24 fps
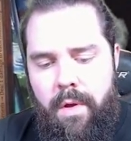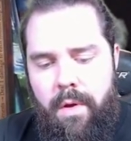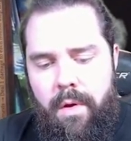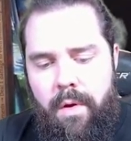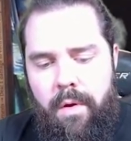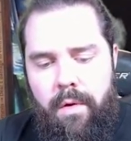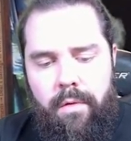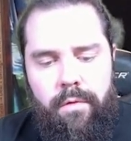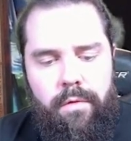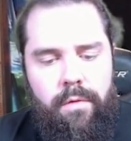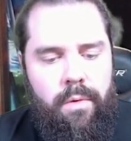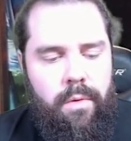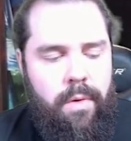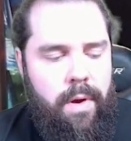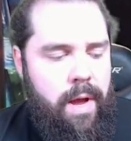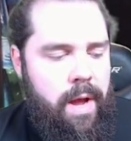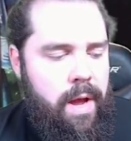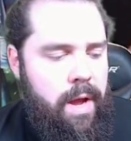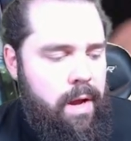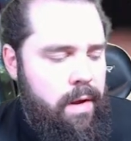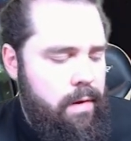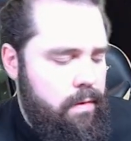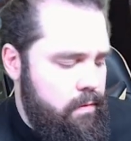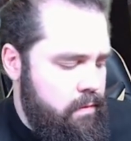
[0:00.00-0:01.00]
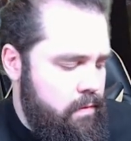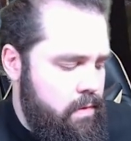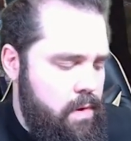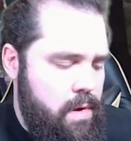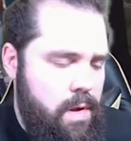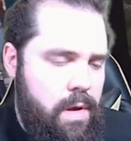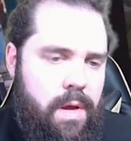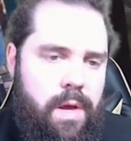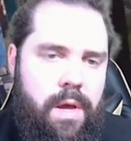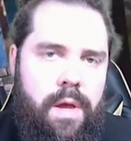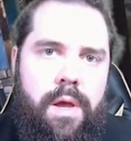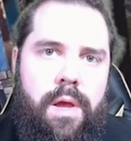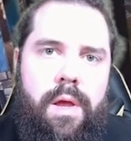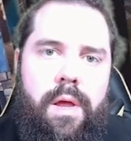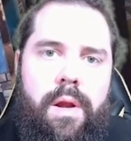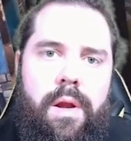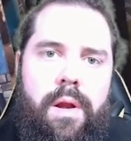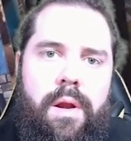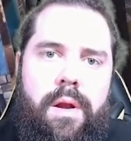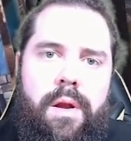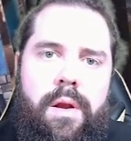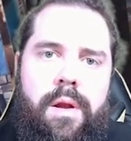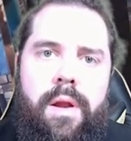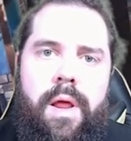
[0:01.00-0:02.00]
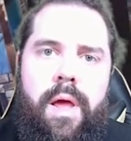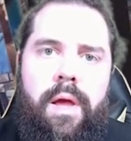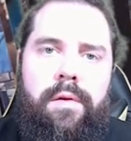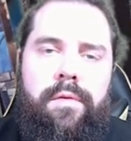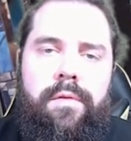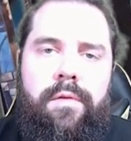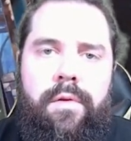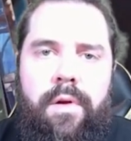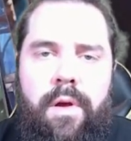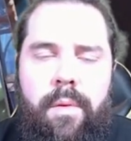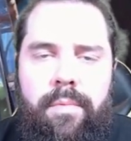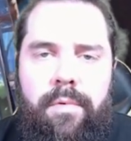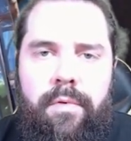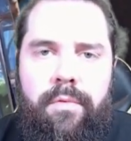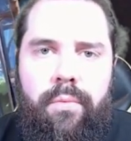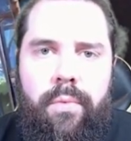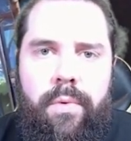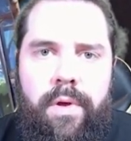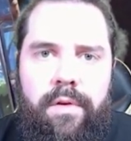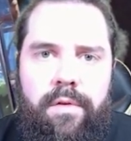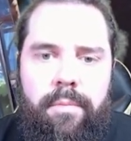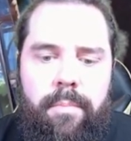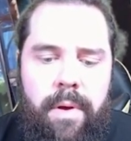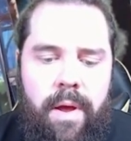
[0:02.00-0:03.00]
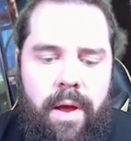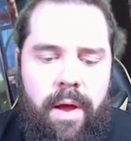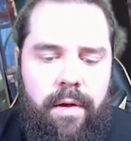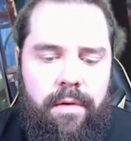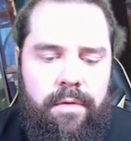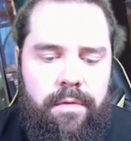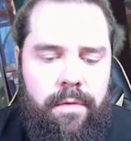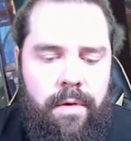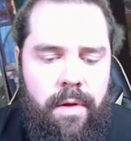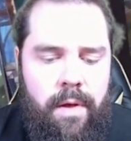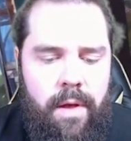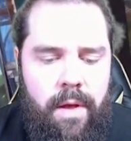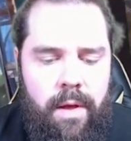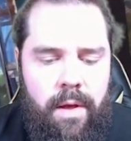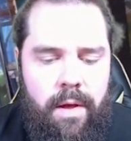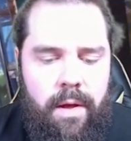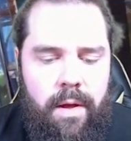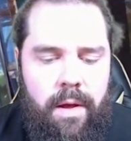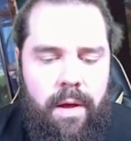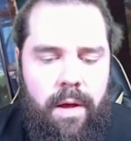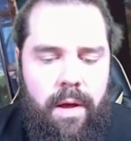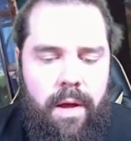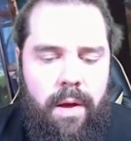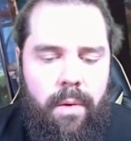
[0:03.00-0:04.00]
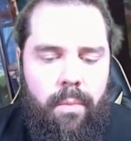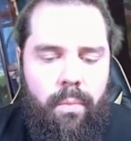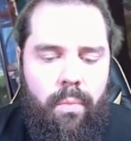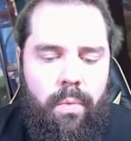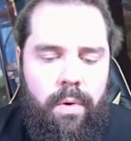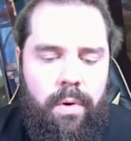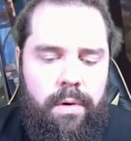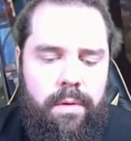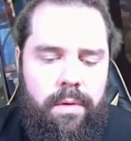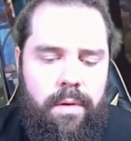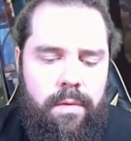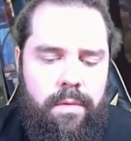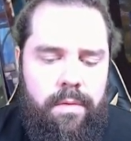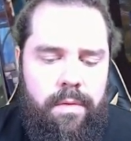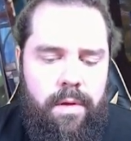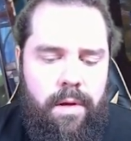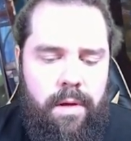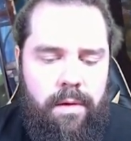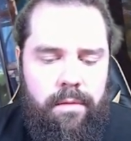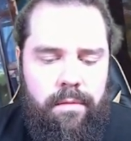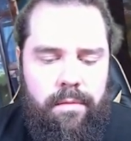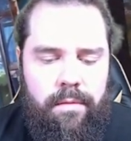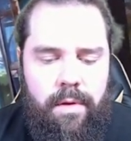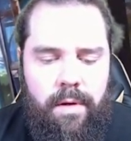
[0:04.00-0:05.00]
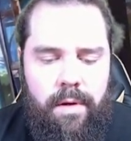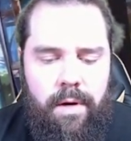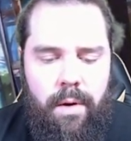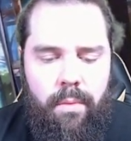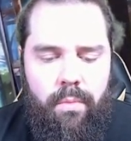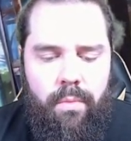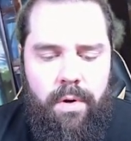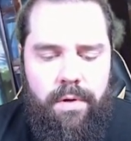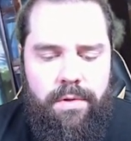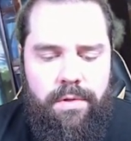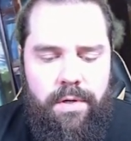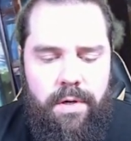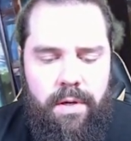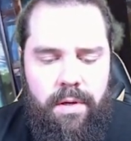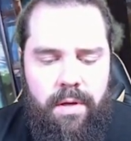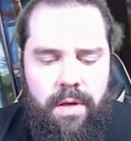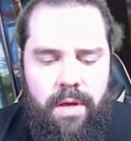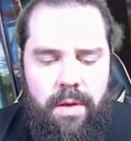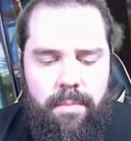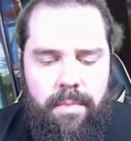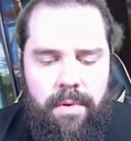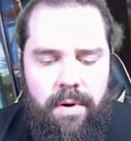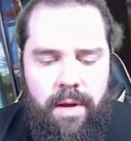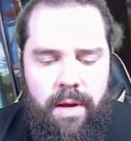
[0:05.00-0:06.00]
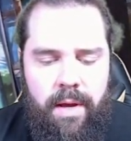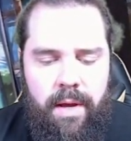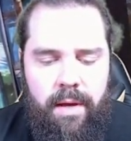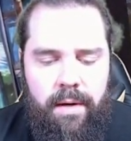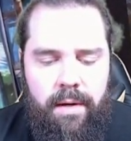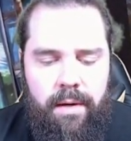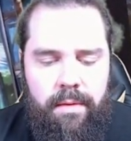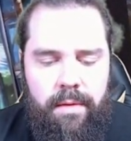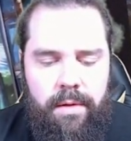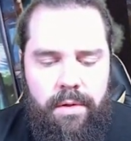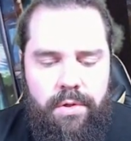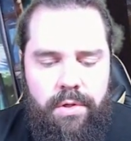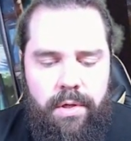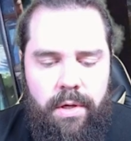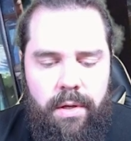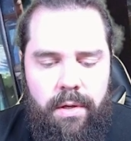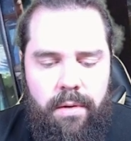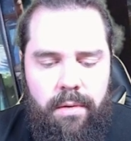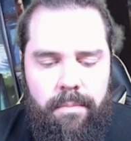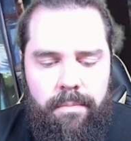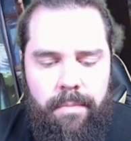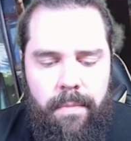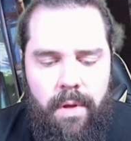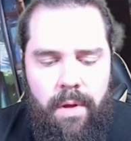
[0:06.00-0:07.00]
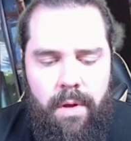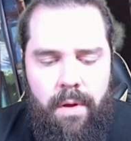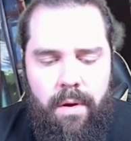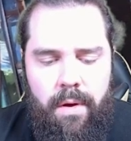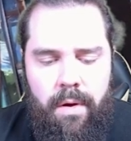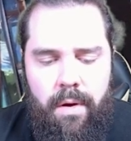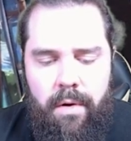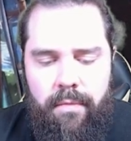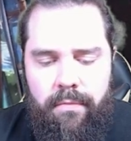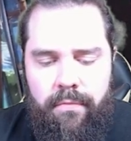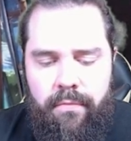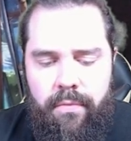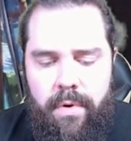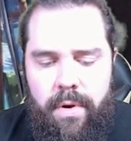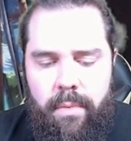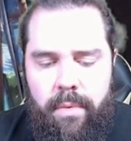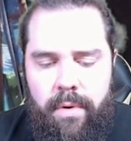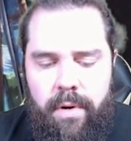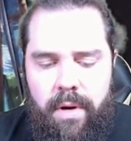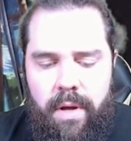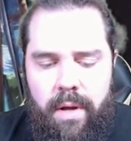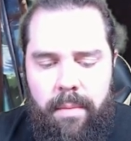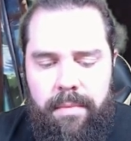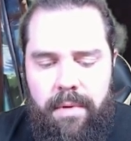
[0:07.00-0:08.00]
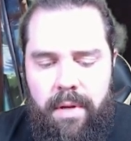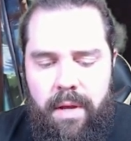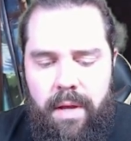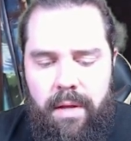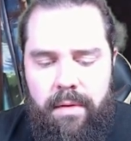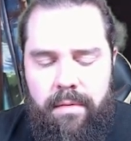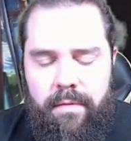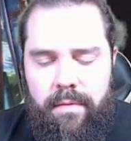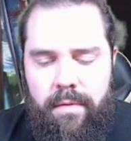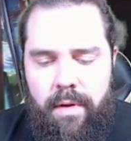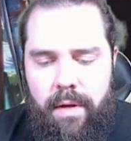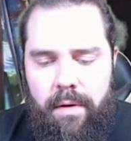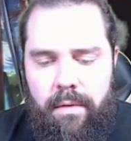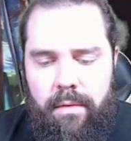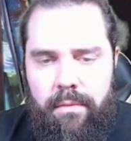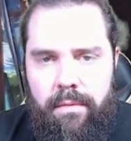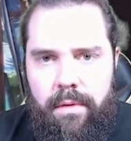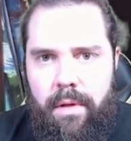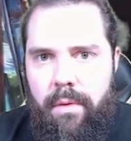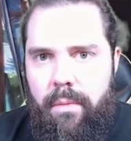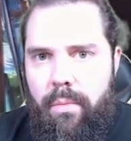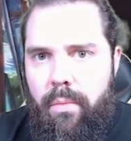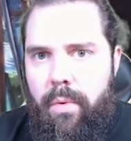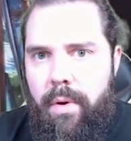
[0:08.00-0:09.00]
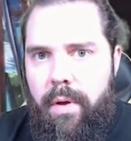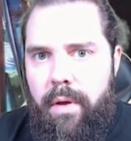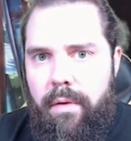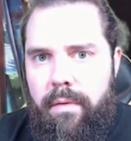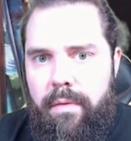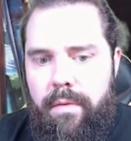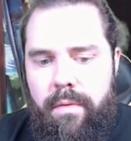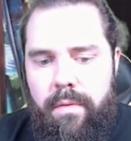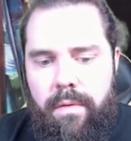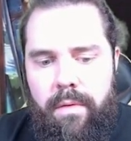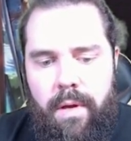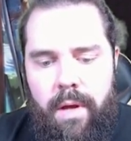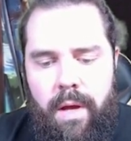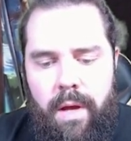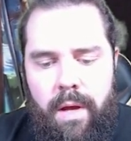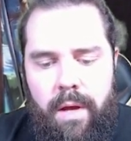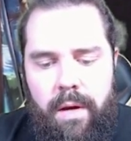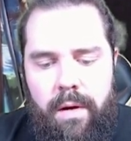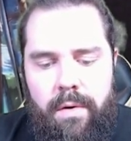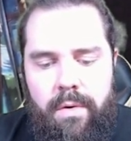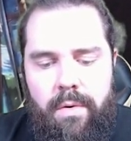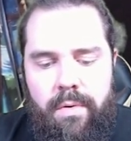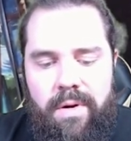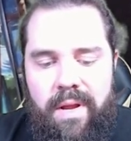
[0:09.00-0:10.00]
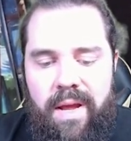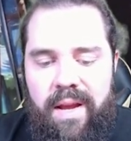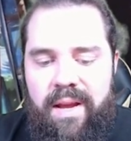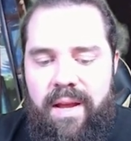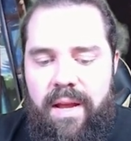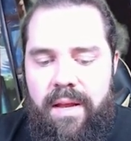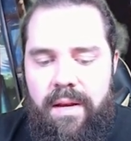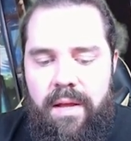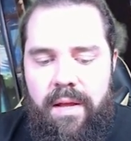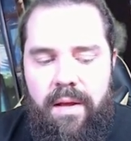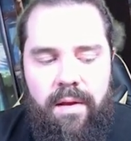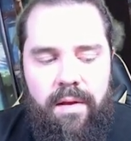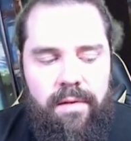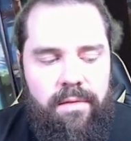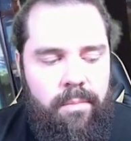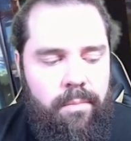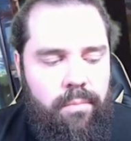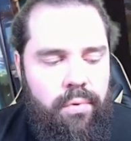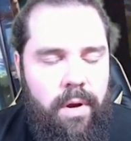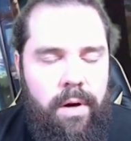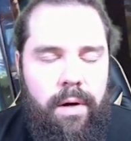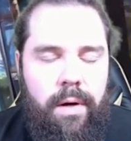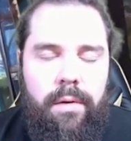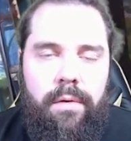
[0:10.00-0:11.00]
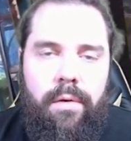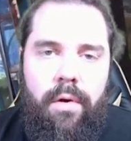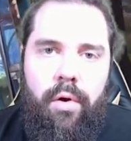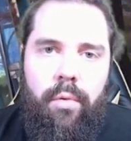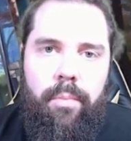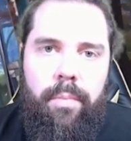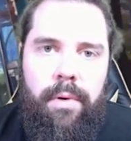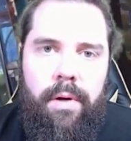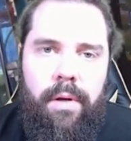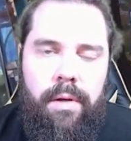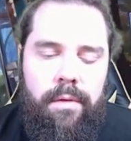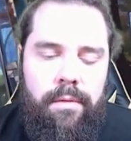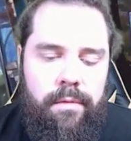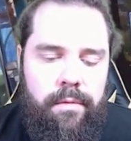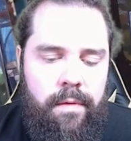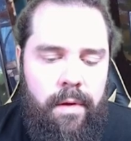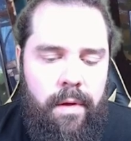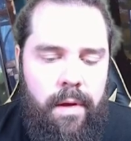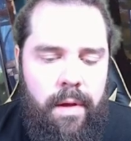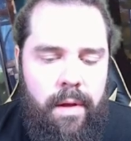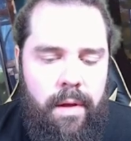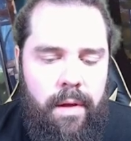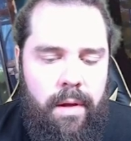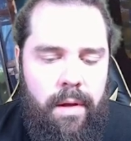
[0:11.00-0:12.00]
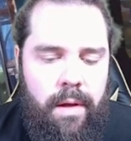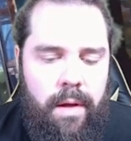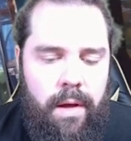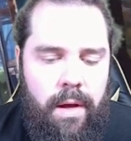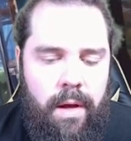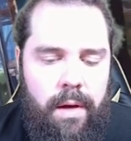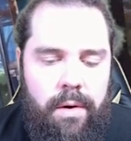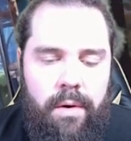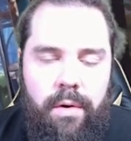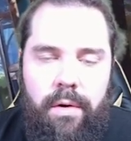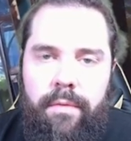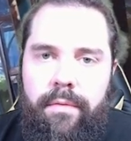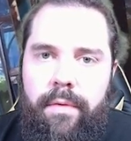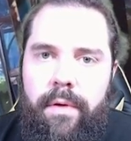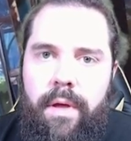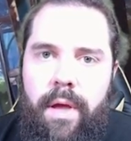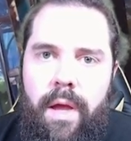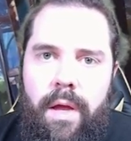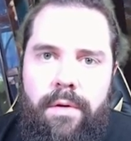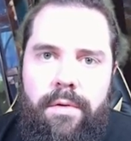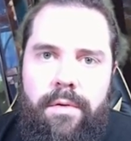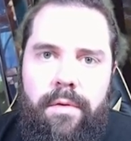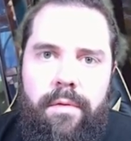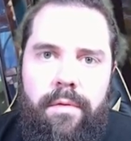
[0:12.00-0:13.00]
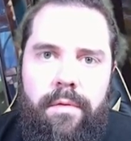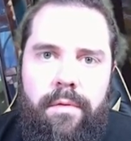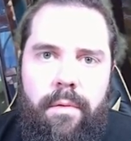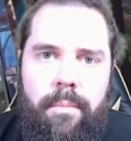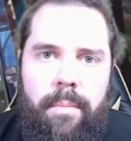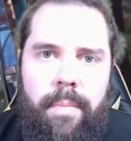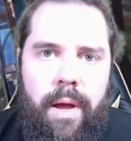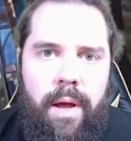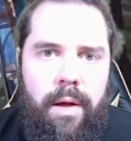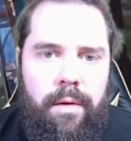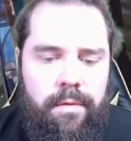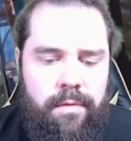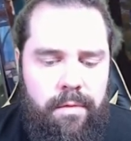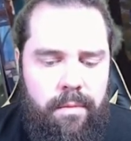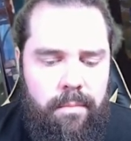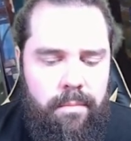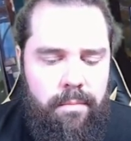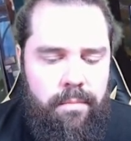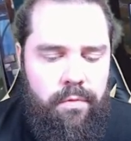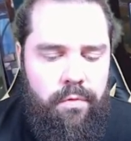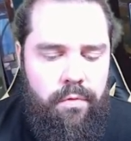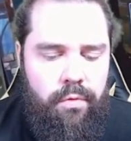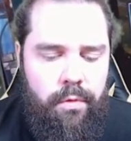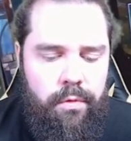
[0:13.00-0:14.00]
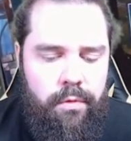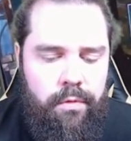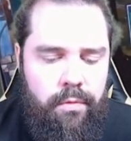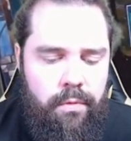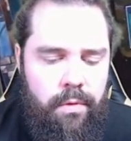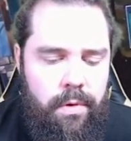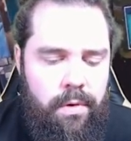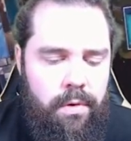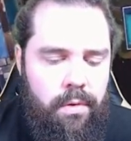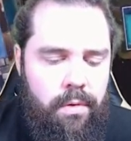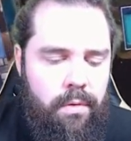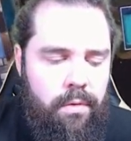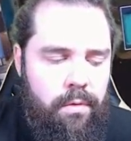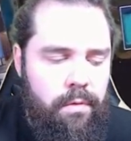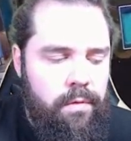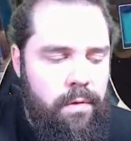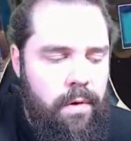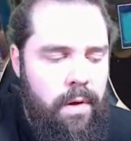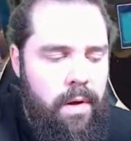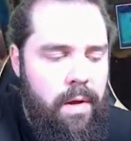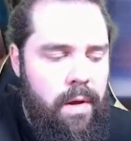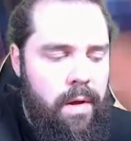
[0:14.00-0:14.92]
So as the next couple of weeks pass, one of the things that I want you to keep an eye out on the channel are frequent updates, not only with new deck ideas and product openings, notifications about some sorcery news,